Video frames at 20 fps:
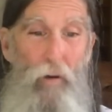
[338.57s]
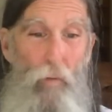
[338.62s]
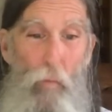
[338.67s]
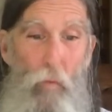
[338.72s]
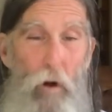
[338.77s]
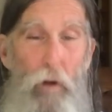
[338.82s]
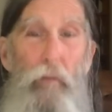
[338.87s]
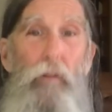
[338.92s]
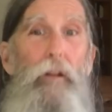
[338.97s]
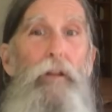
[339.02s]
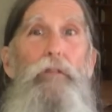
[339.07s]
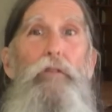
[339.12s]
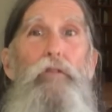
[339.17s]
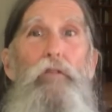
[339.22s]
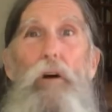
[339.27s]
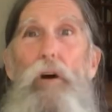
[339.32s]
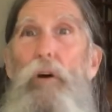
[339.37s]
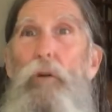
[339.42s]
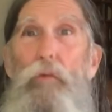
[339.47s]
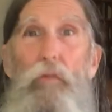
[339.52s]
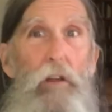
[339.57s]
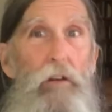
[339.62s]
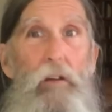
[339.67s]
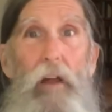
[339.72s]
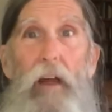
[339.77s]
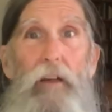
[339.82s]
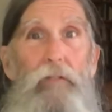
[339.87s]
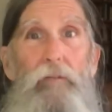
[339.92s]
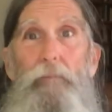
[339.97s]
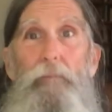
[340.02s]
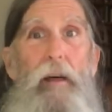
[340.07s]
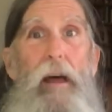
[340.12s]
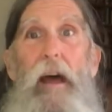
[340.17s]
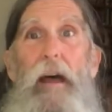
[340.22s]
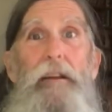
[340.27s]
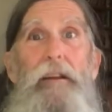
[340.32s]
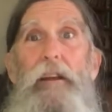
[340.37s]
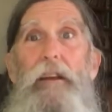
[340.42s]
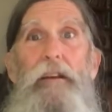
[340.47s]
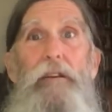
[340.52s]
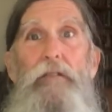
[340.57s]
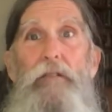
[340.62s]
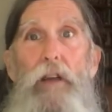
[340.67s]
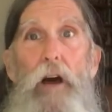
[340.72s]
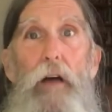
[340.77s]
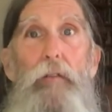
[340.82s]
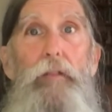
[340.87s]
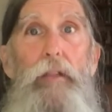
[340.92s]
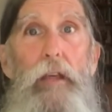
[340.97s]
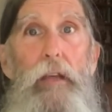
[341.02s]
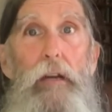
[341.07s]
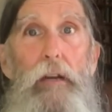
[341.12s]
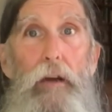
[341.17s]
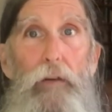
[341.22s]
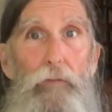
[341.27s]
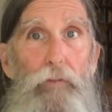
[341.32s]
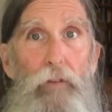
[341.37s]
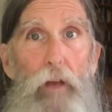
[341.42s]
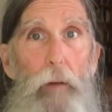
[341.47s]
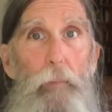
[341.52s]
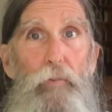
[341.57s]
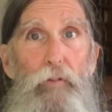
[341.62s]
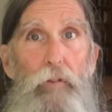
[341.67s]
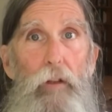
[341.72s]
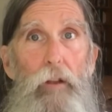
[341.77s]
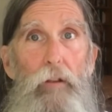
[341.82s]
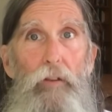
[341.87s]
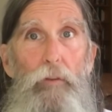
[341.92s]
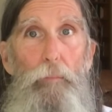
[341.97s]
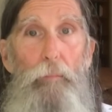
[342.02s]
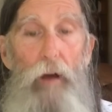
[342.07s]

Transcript: a worthless drunk that just I did nothing of substance.